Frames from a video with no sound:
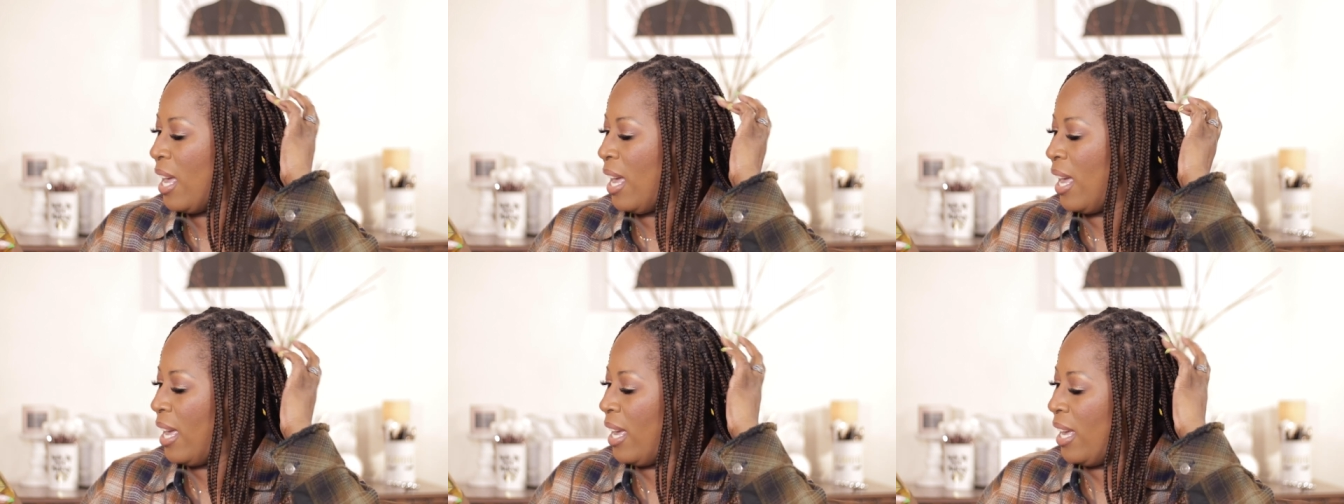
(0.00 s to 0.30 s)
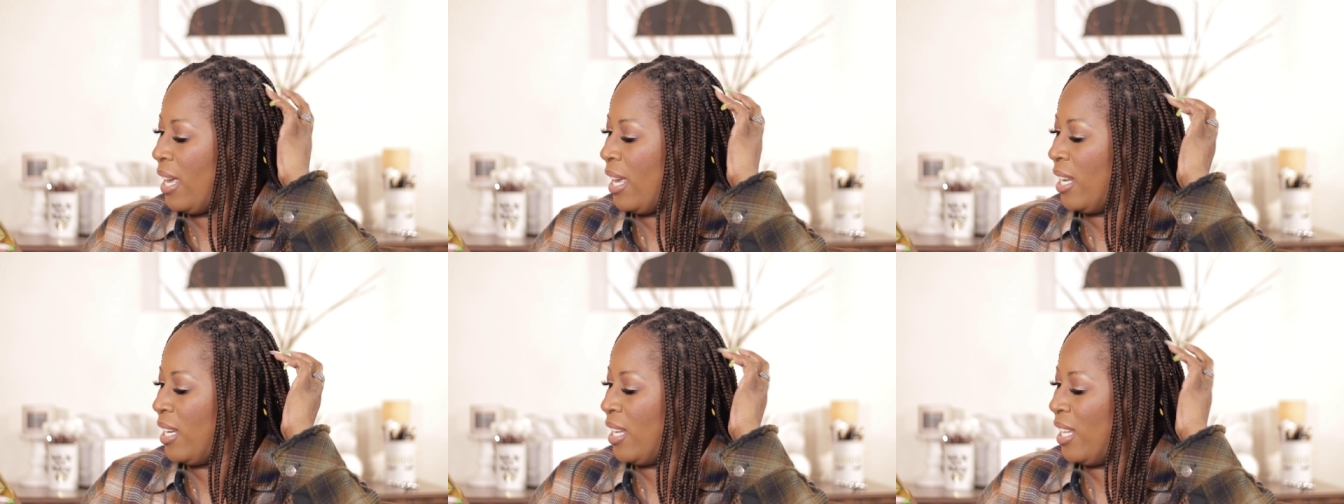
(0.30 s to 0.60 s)

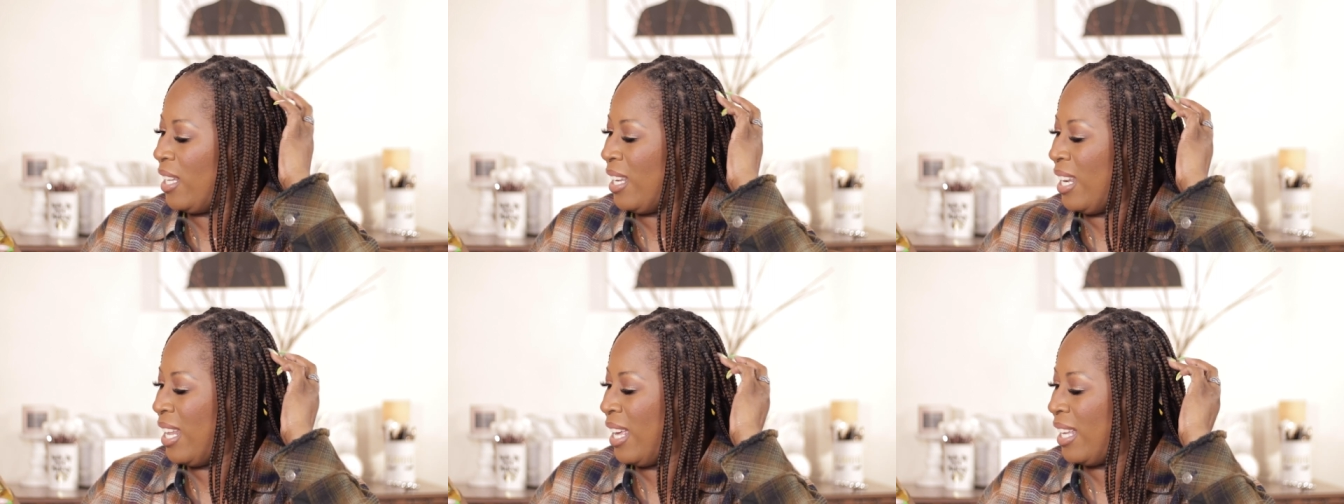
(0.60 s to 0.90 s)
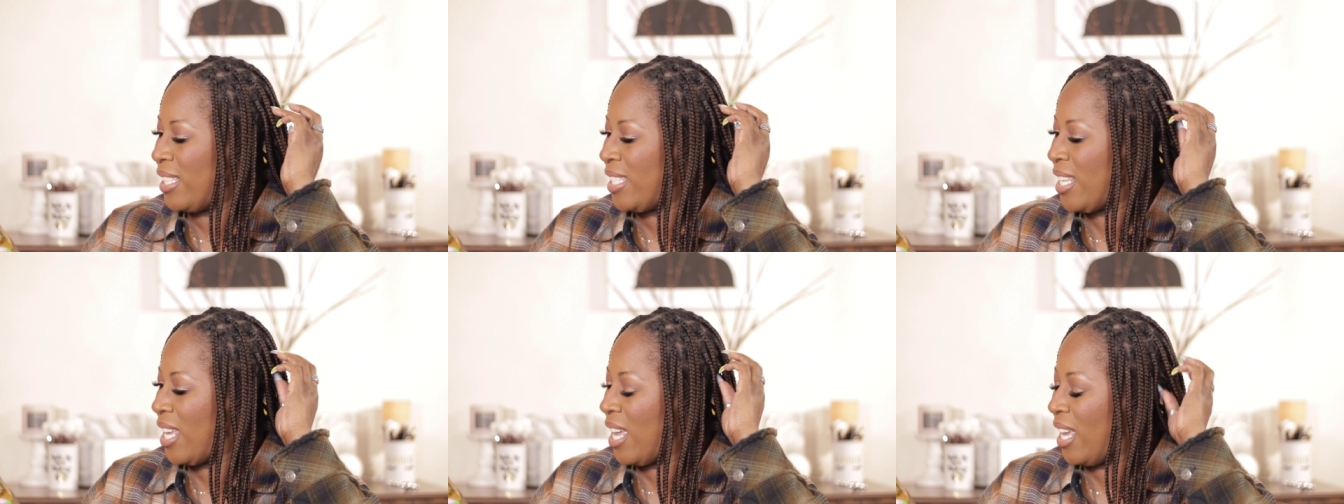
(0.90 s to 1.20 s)
and
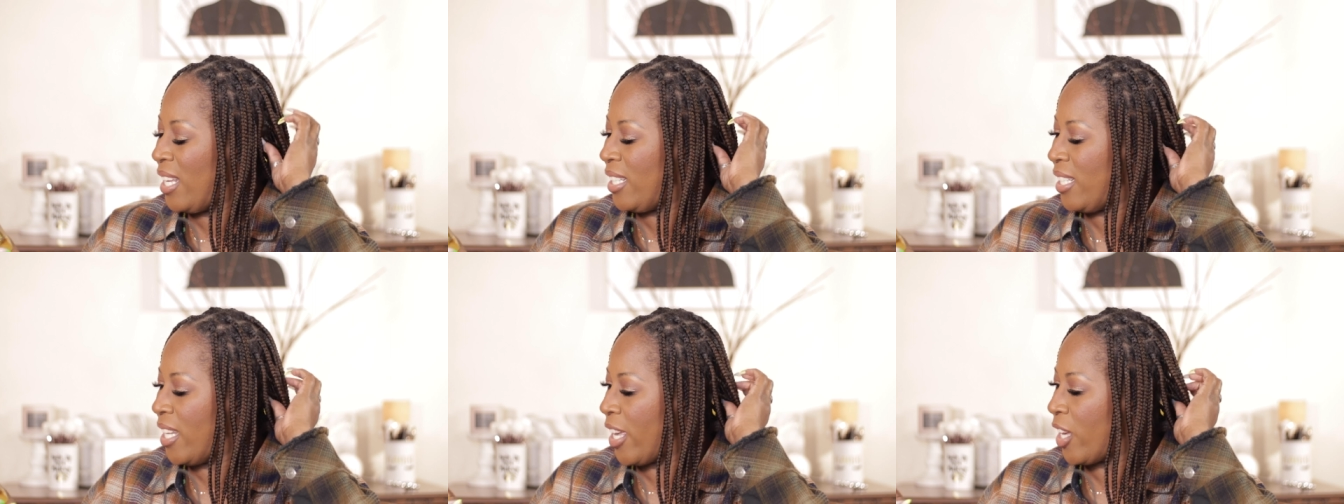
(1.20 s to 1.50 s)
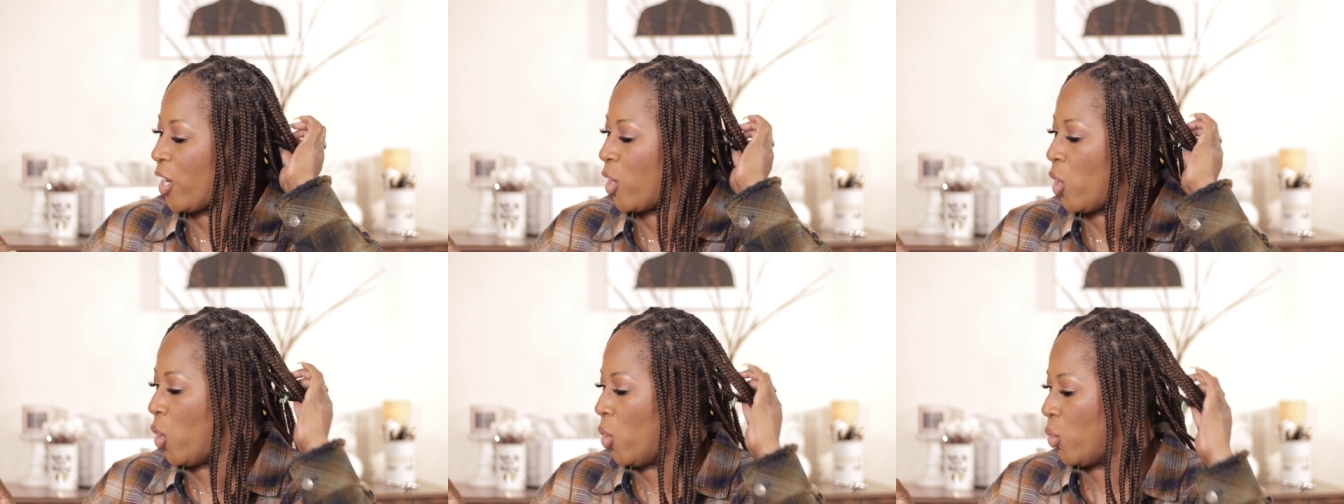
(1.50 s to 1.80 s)
latte de
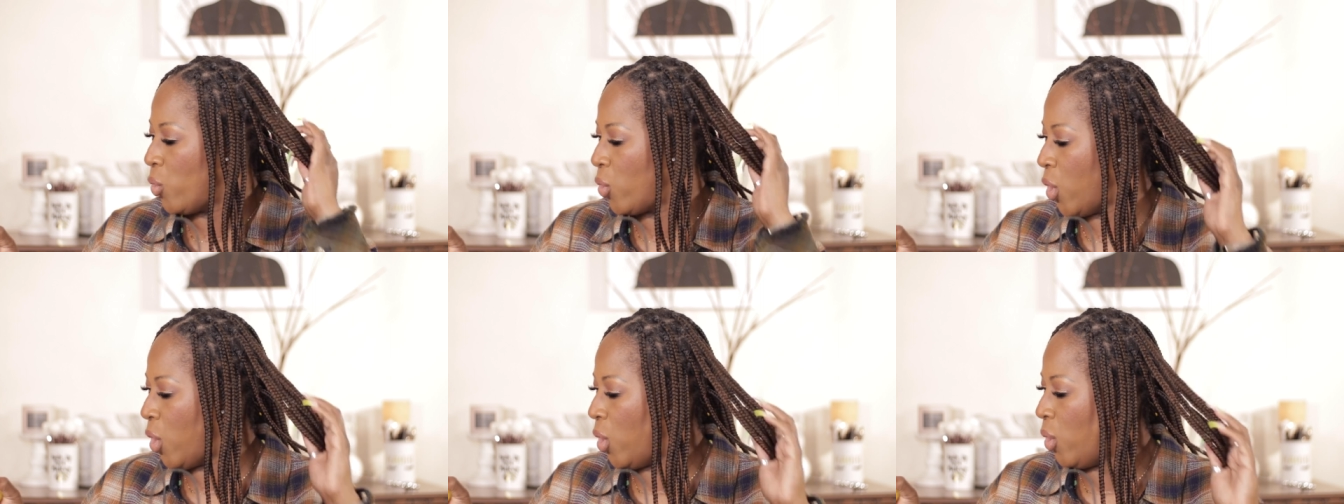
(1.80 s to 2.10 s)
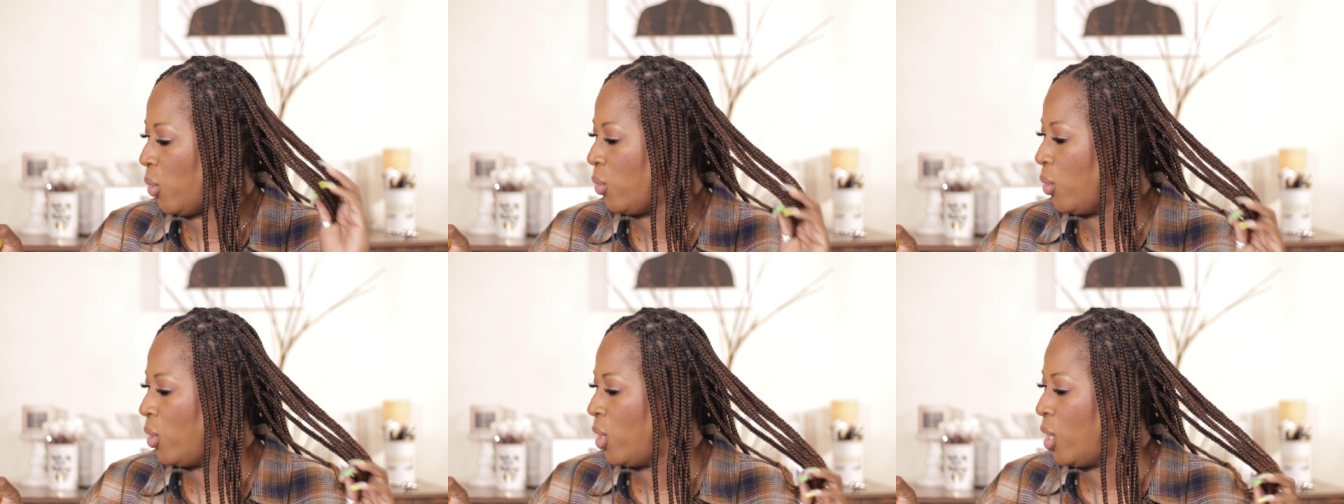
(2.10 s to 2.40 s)

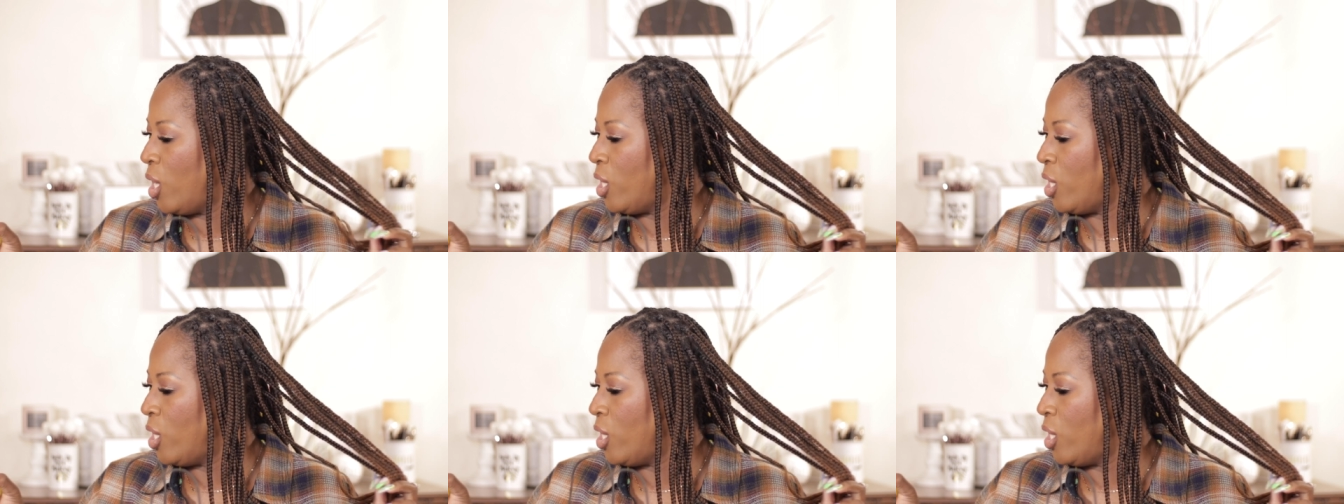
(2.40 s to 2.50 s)
coco.